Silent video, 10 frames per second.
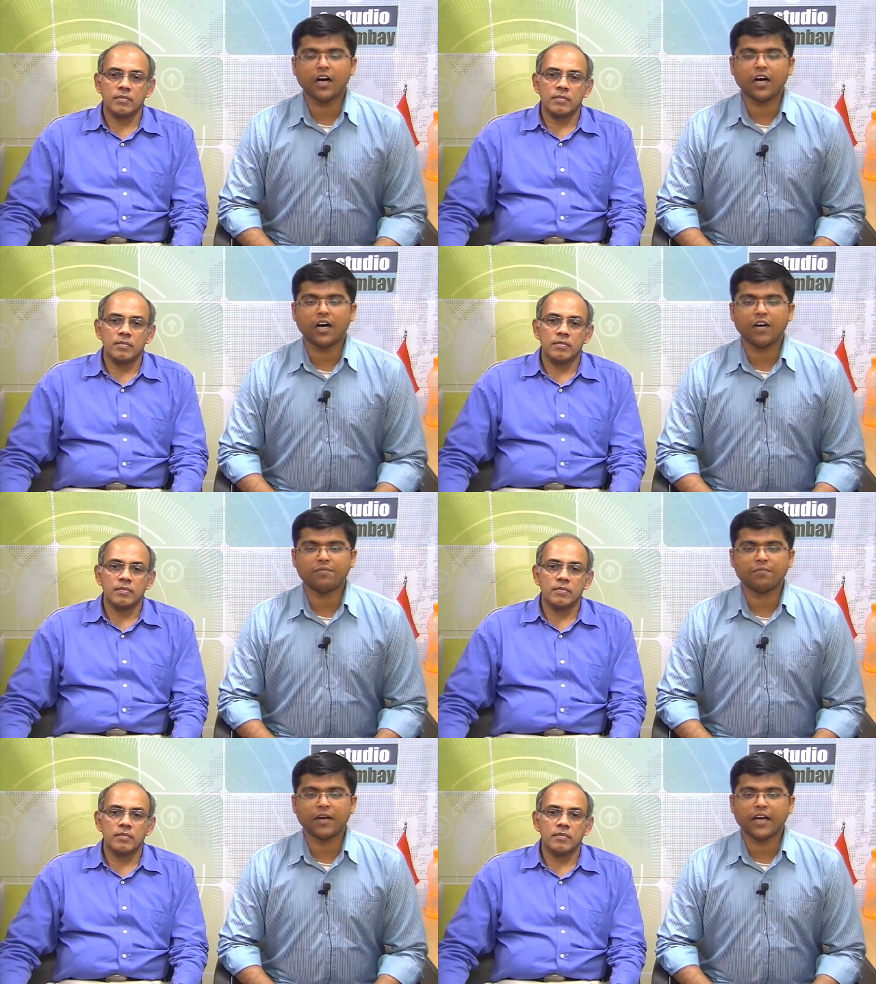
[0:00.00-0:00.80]
Speaker 1: uh,
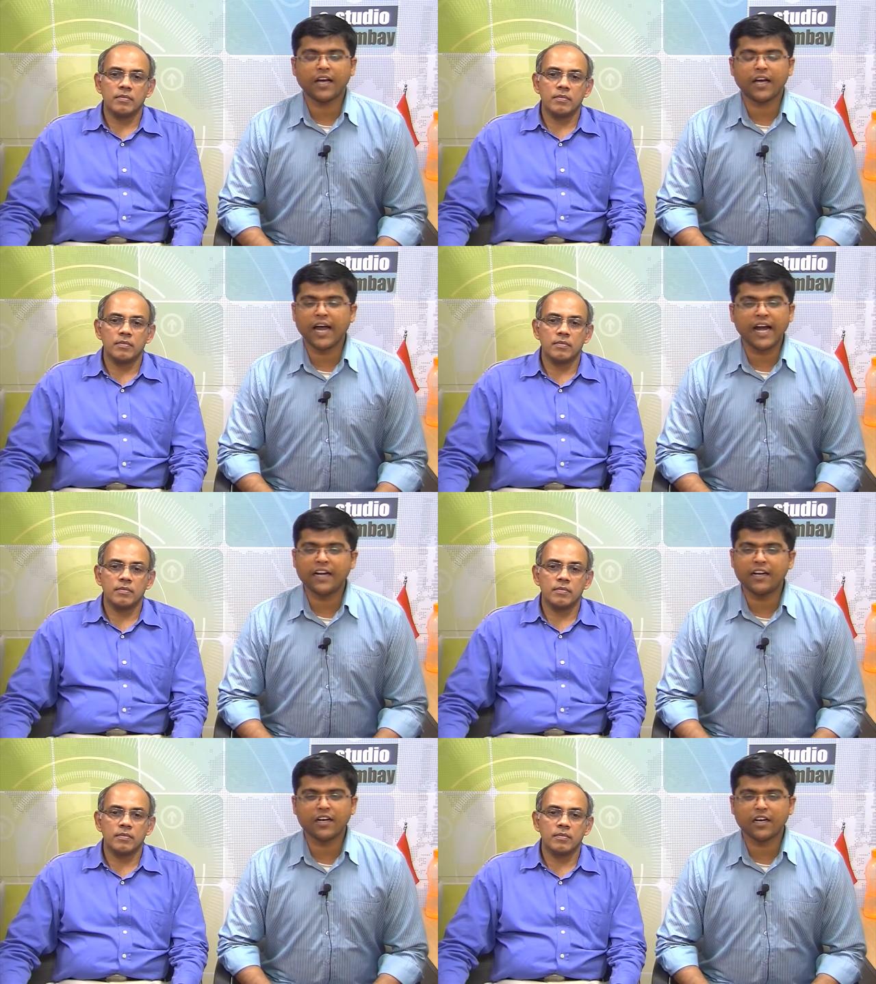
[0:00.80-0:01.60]
uh
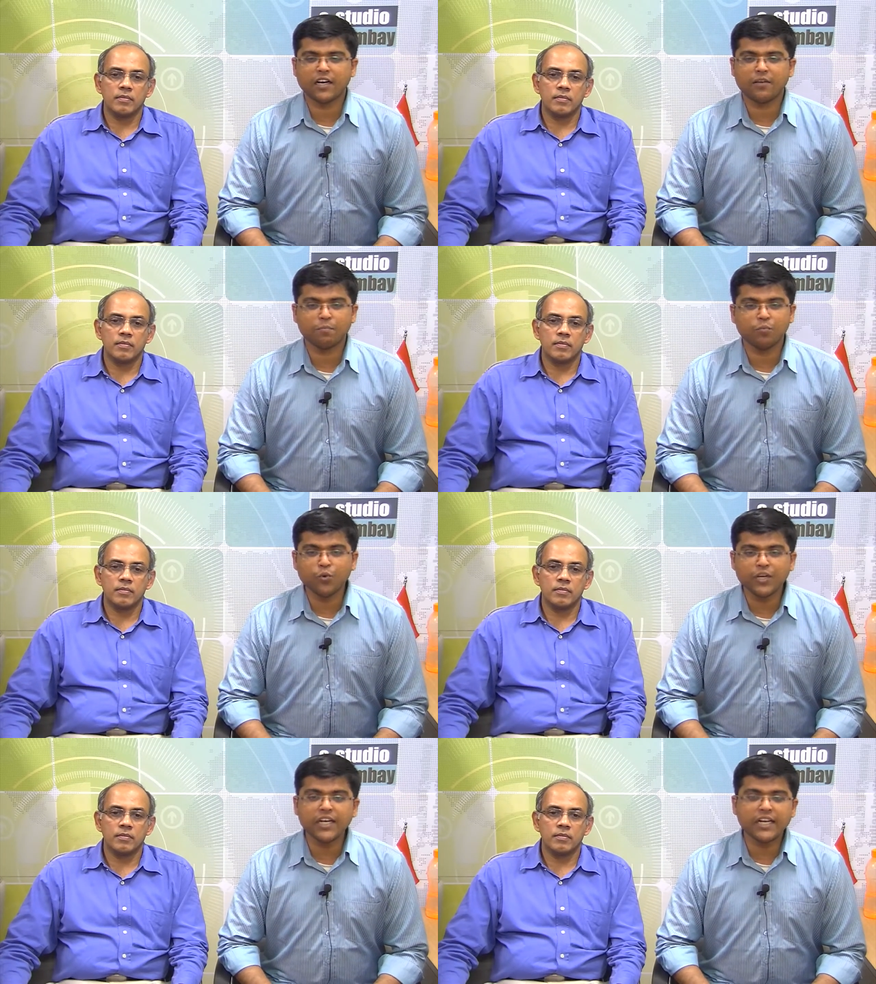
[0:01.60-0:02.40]
and uh,
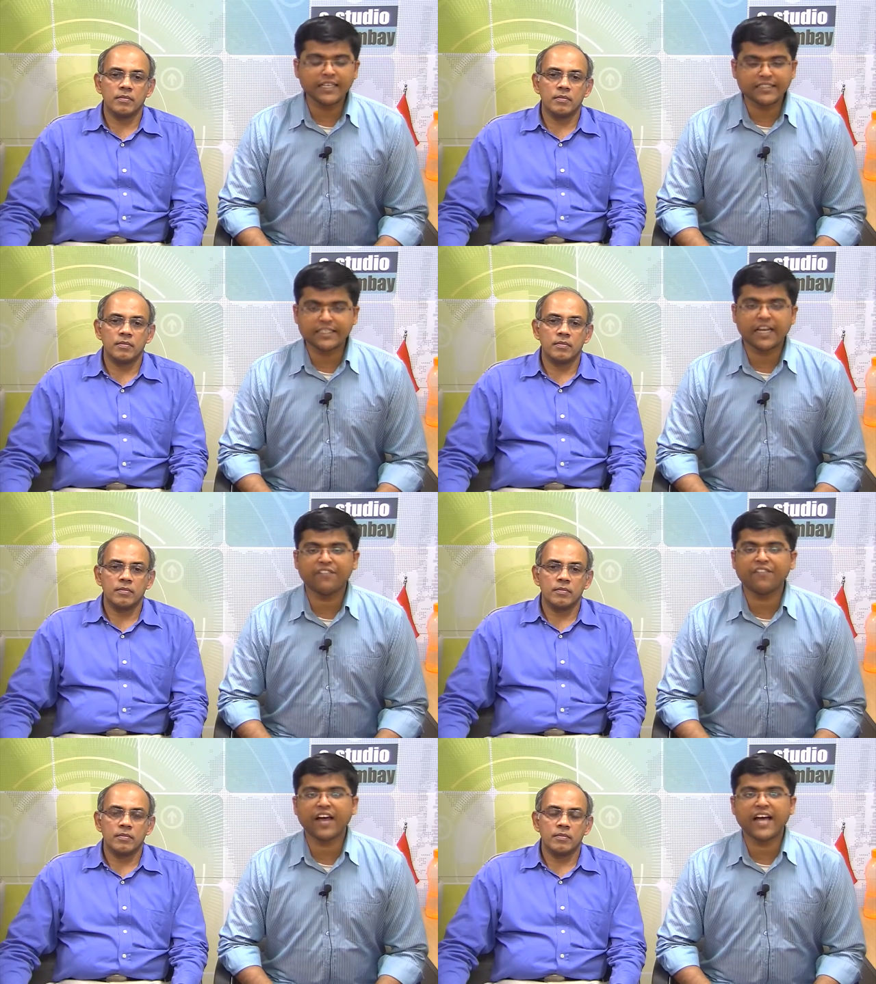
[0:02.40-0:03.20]
Moodle
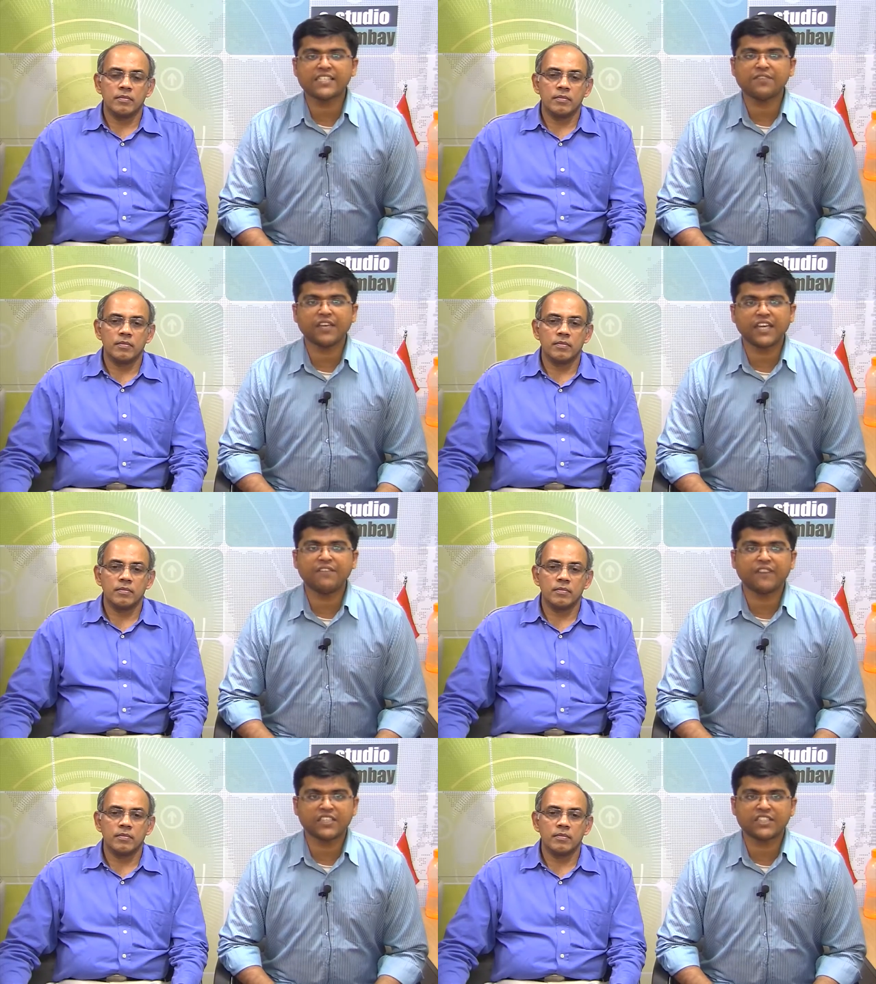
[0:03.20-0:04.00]
itself has a
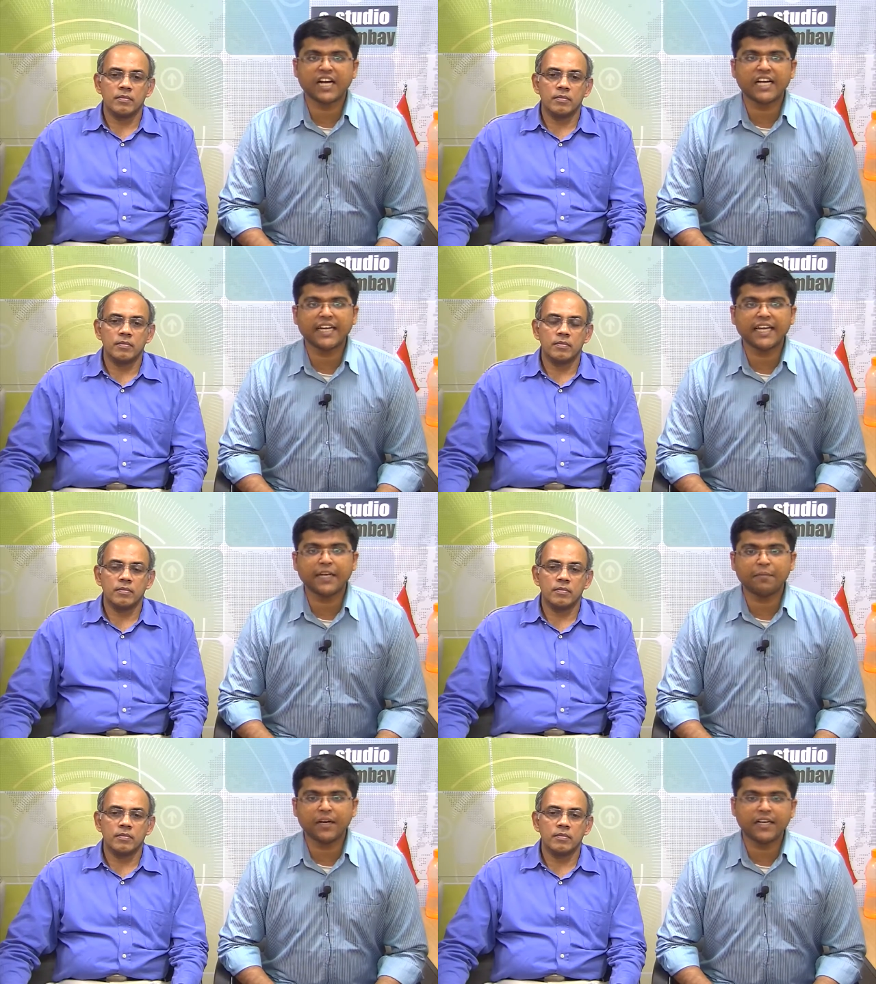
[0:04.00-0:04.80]
wiki functionality
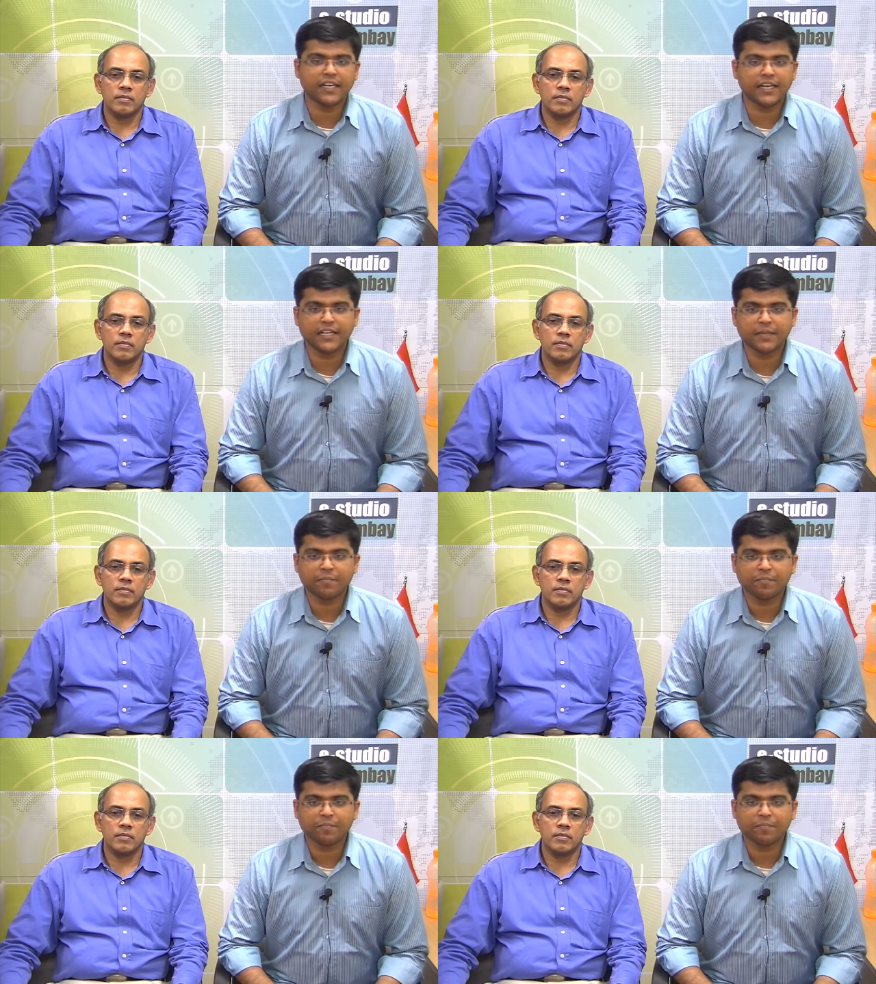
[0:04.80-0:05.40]
inbuilt in it.